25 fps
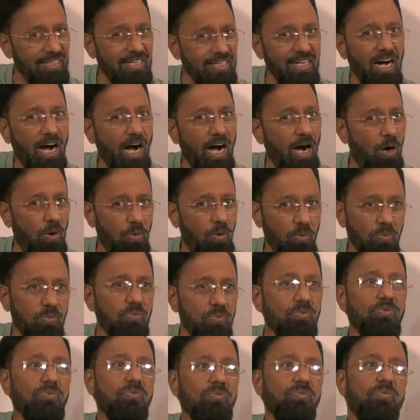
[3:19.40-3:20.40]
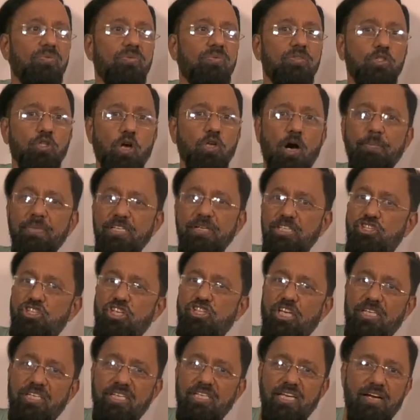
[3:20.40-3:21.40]
how Tom and
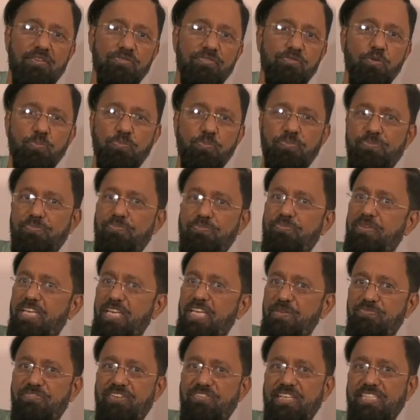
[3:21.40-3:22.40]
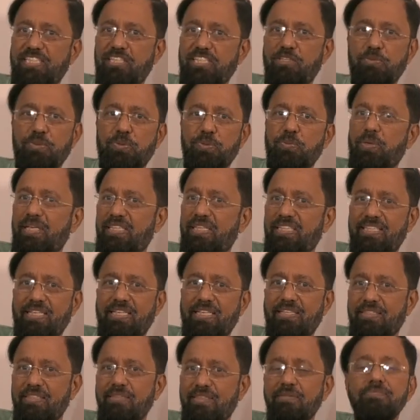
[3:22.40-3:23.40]
Jerry have to keep fighting with one
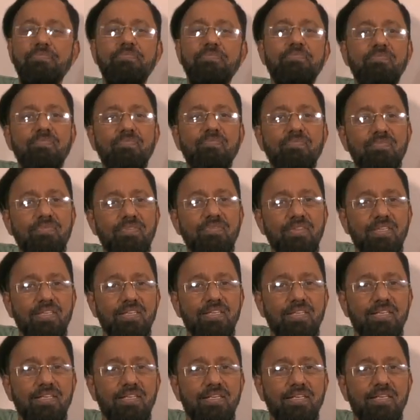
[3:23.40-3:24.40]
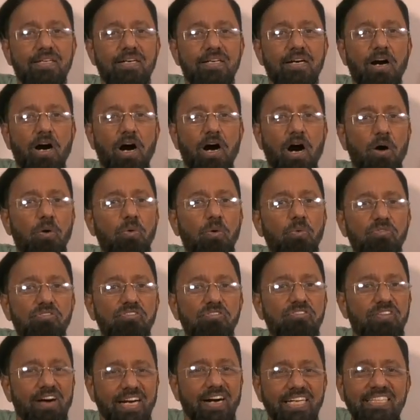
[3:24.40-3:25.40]
another, how
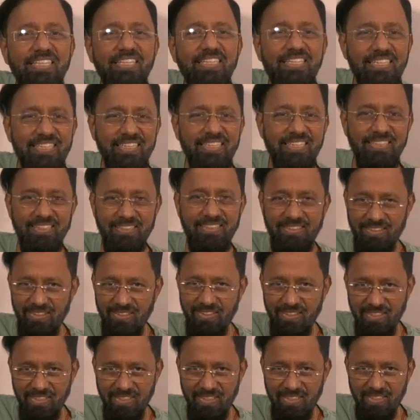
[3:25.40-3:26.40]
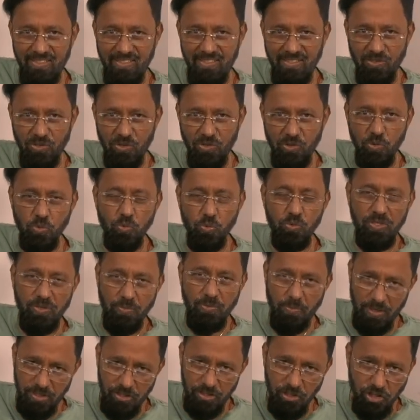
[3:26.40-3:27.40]
finally
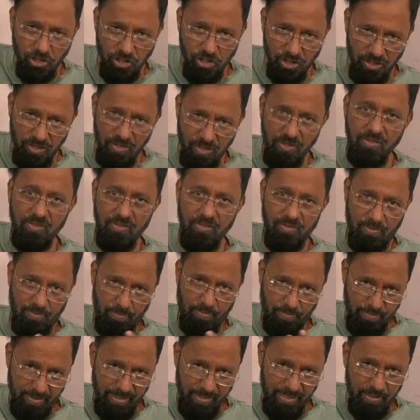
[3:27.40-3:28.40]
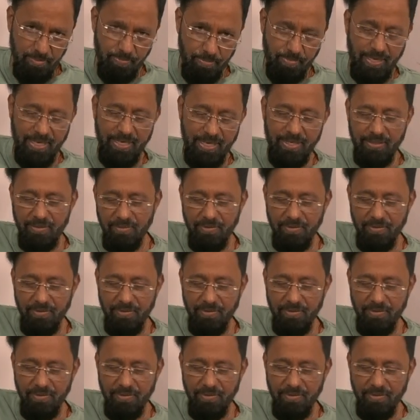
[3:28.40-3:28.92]
Sooryavanshi, played by